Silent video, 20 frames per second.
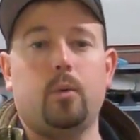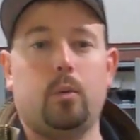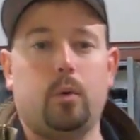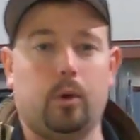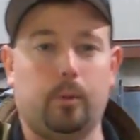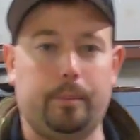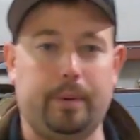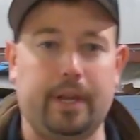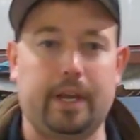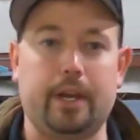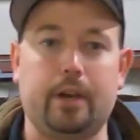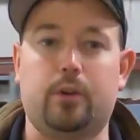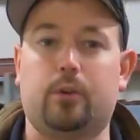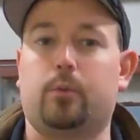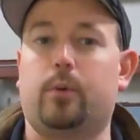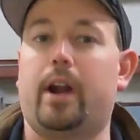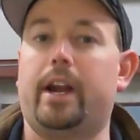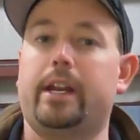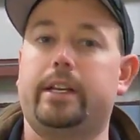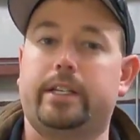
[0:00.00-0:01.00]
will be
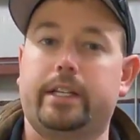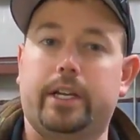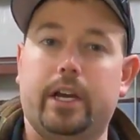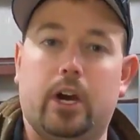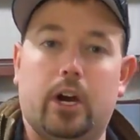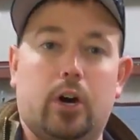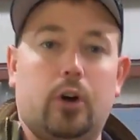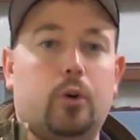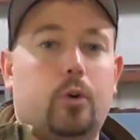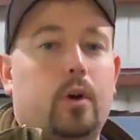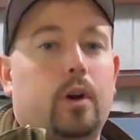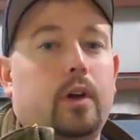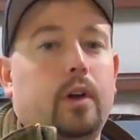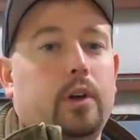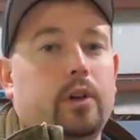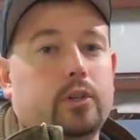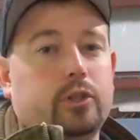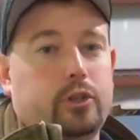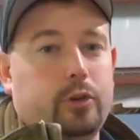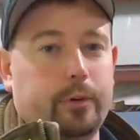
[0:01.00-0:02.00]
ready to go
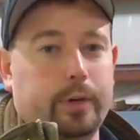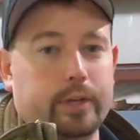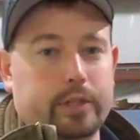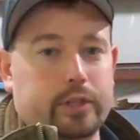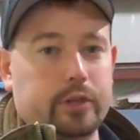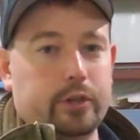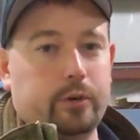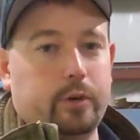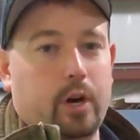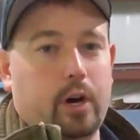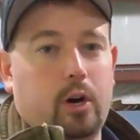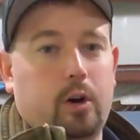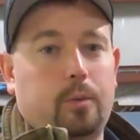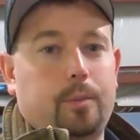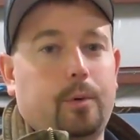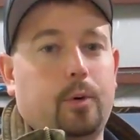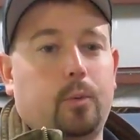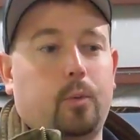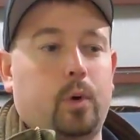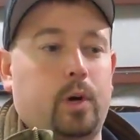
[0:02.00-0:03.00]
to its new
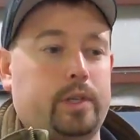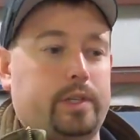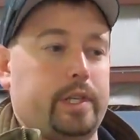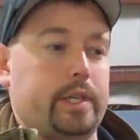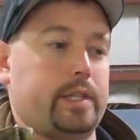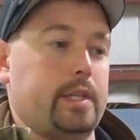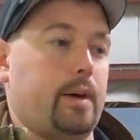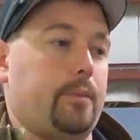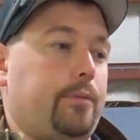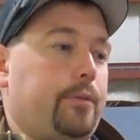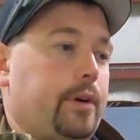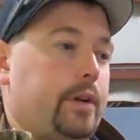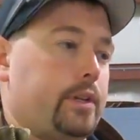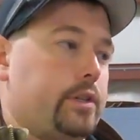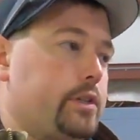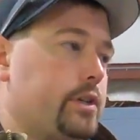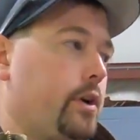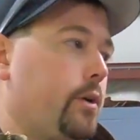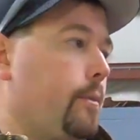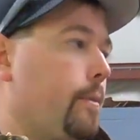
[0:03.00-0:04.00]
home once it's
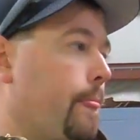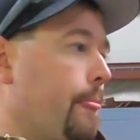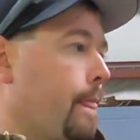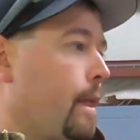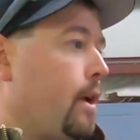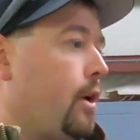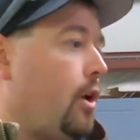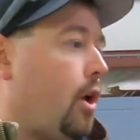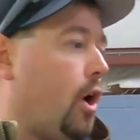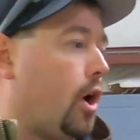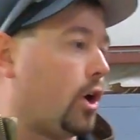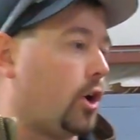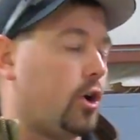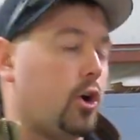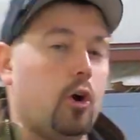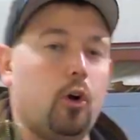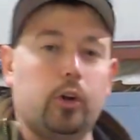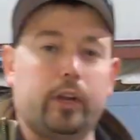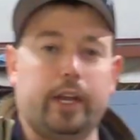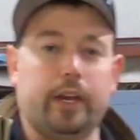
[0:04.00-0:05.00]
upfitted. So our
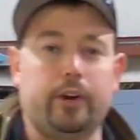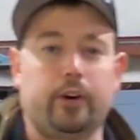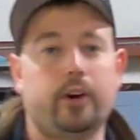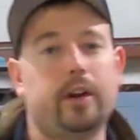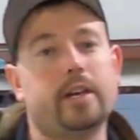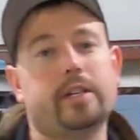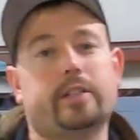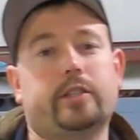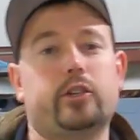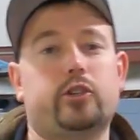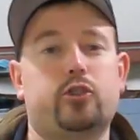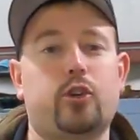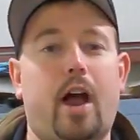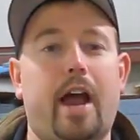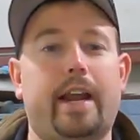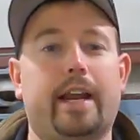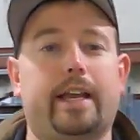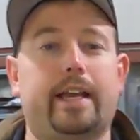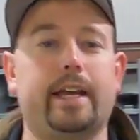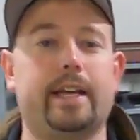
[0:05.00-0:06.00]
goal here is to
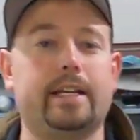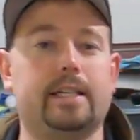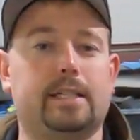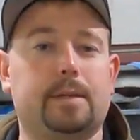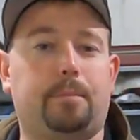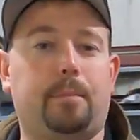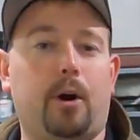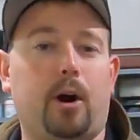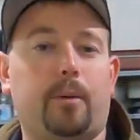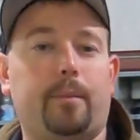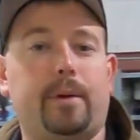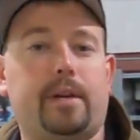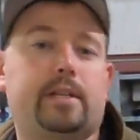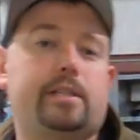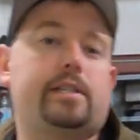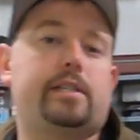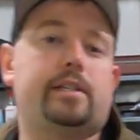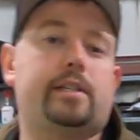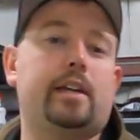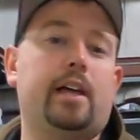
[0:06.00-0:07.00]
try to get
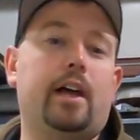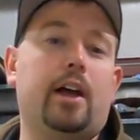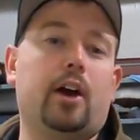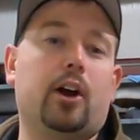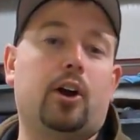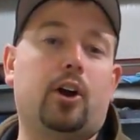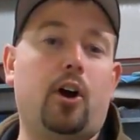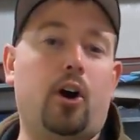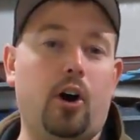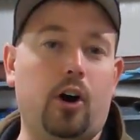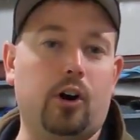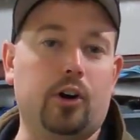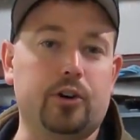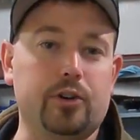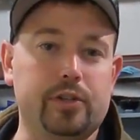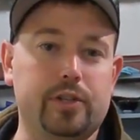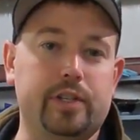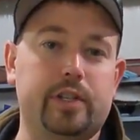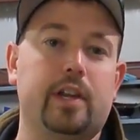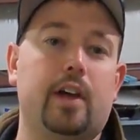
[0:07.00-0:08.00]
departments,
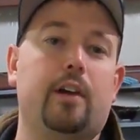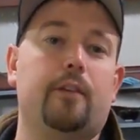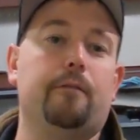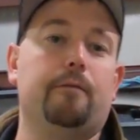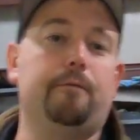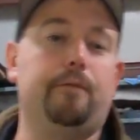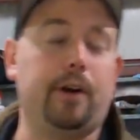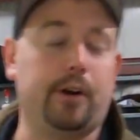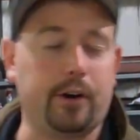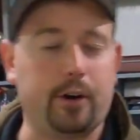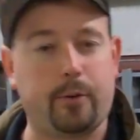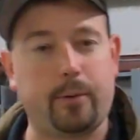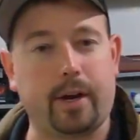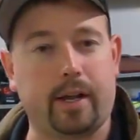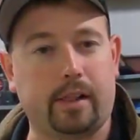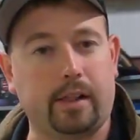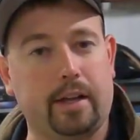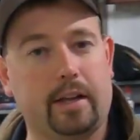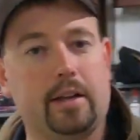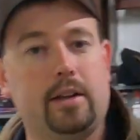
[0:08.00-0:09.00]
cars, very
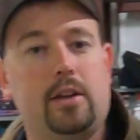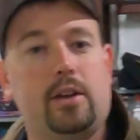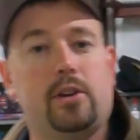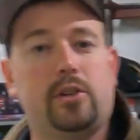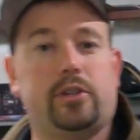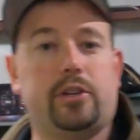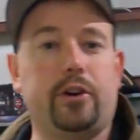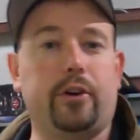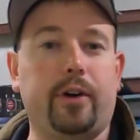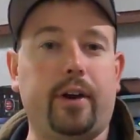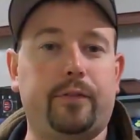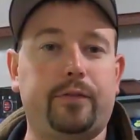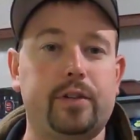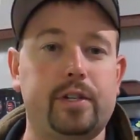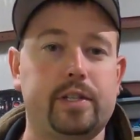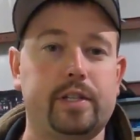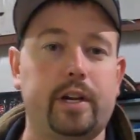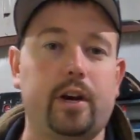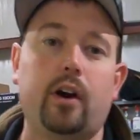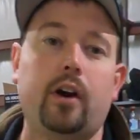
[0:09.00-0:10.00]
quickly so you don't have
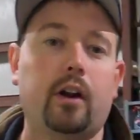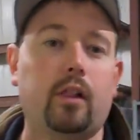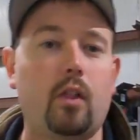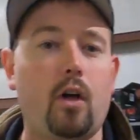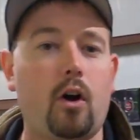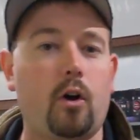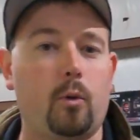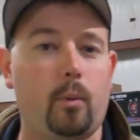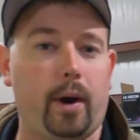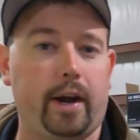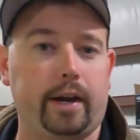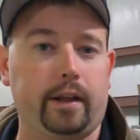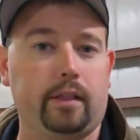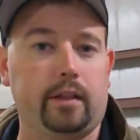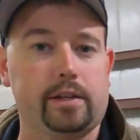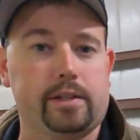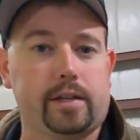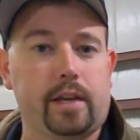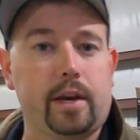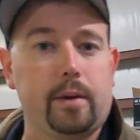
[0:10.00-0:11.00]
to sit on a long waiting
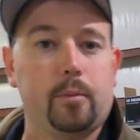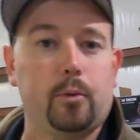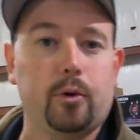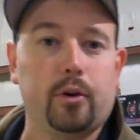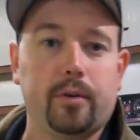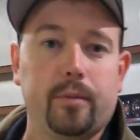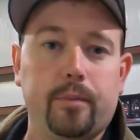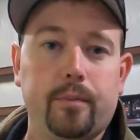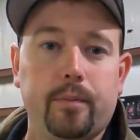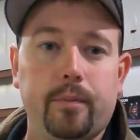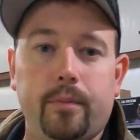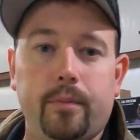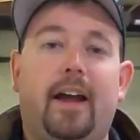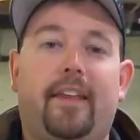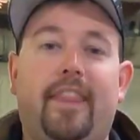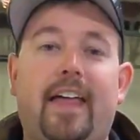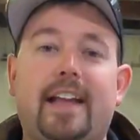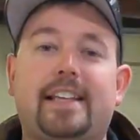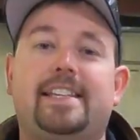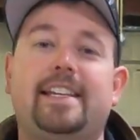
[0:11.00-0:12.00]
list anymore.
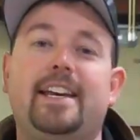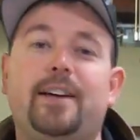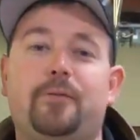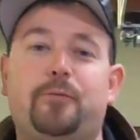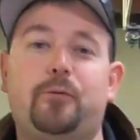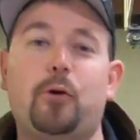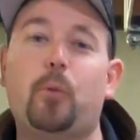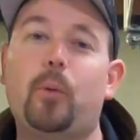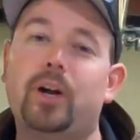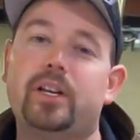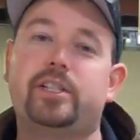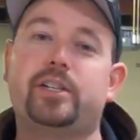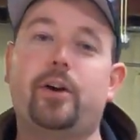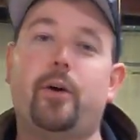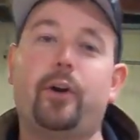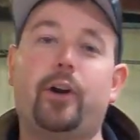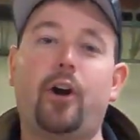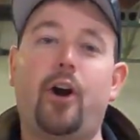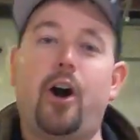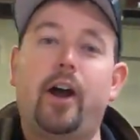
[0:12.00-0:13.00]
And that's it for what's
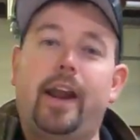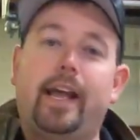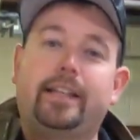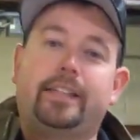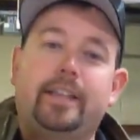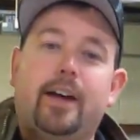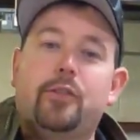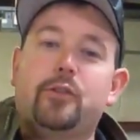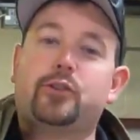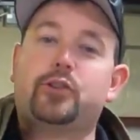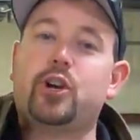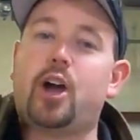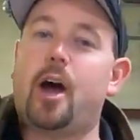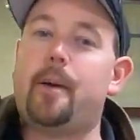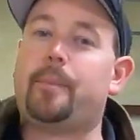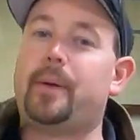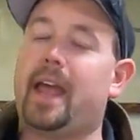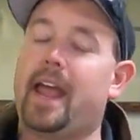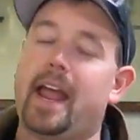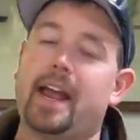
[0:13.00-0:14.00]
going on at the other
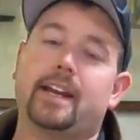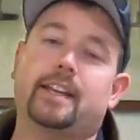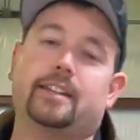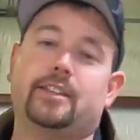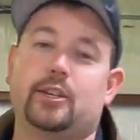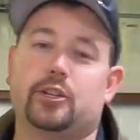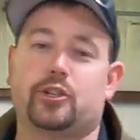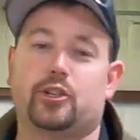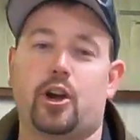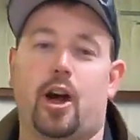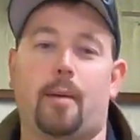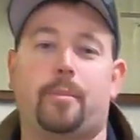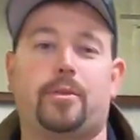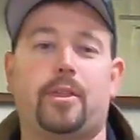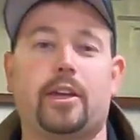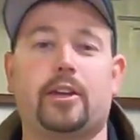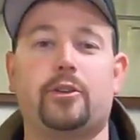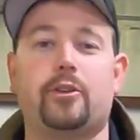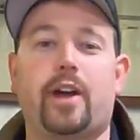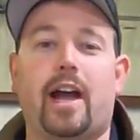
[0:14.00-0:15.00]
shop and at this shop.
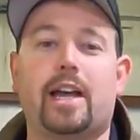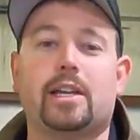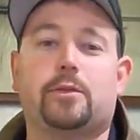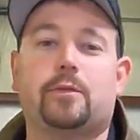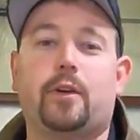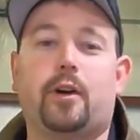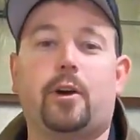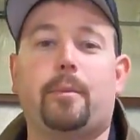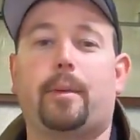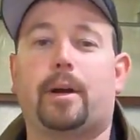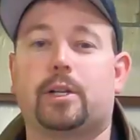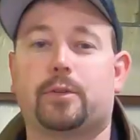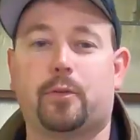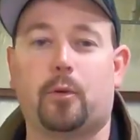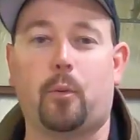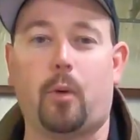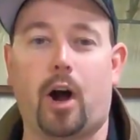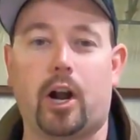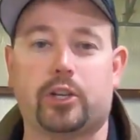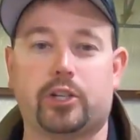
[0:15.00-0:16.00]
Thank you guys very much
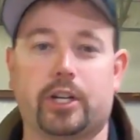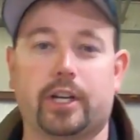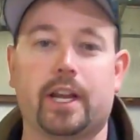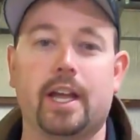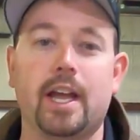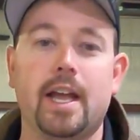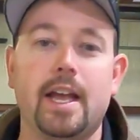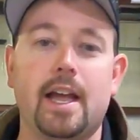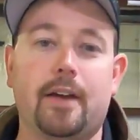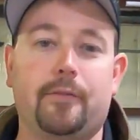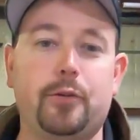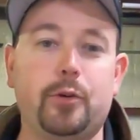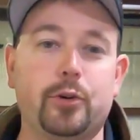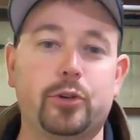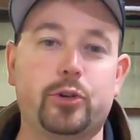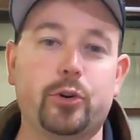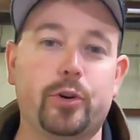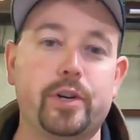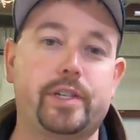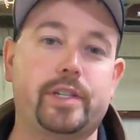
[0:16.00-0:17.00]
for watching. If you
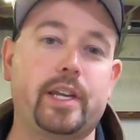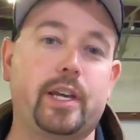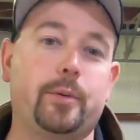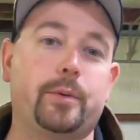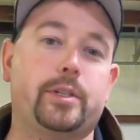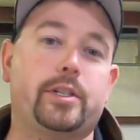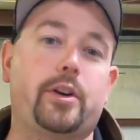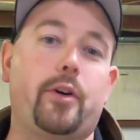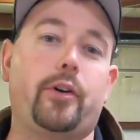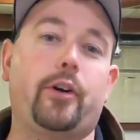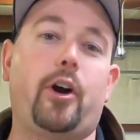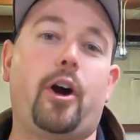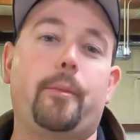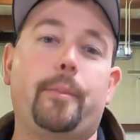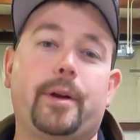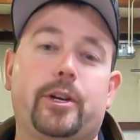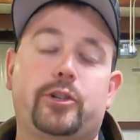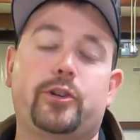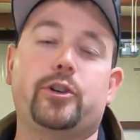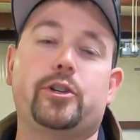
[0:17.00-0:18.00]
enjoy seeing what's going on,
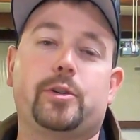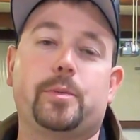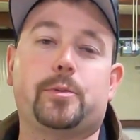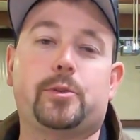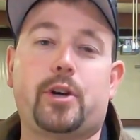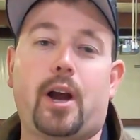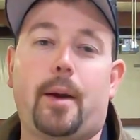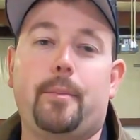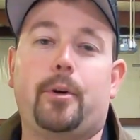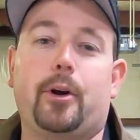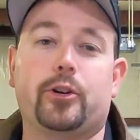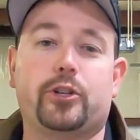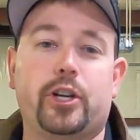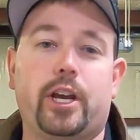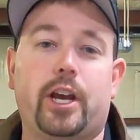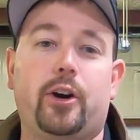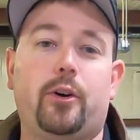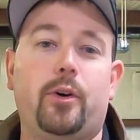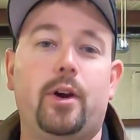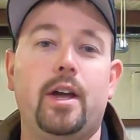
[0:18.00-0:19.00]
make sure you subscribe to our
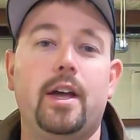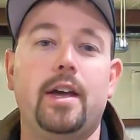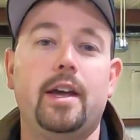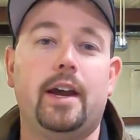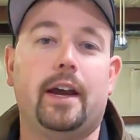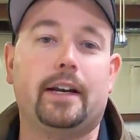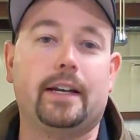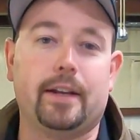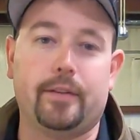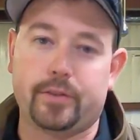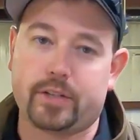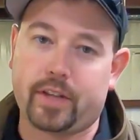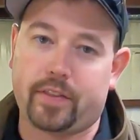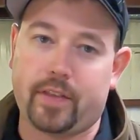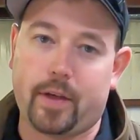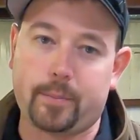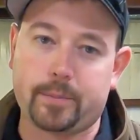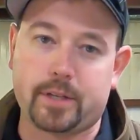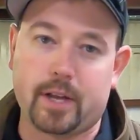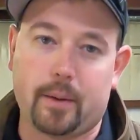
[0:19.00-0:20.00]
channel and give us a
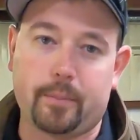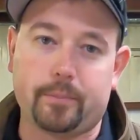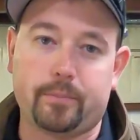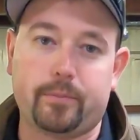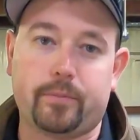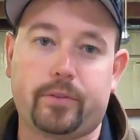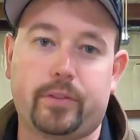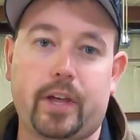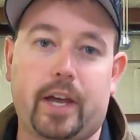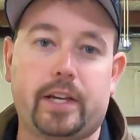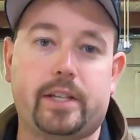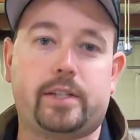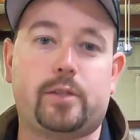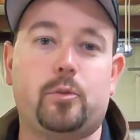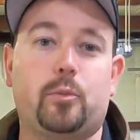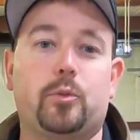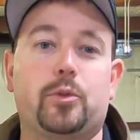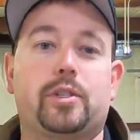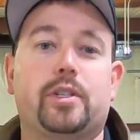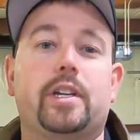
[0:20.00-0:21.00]
thumbs up.
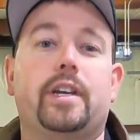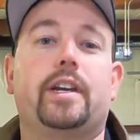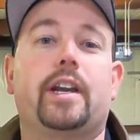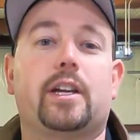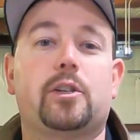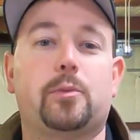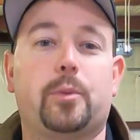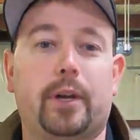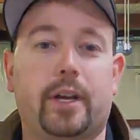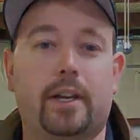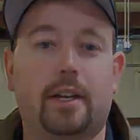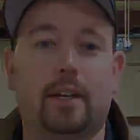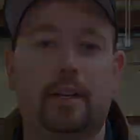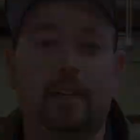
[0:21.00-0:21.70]
Thanks. We'll see you next week.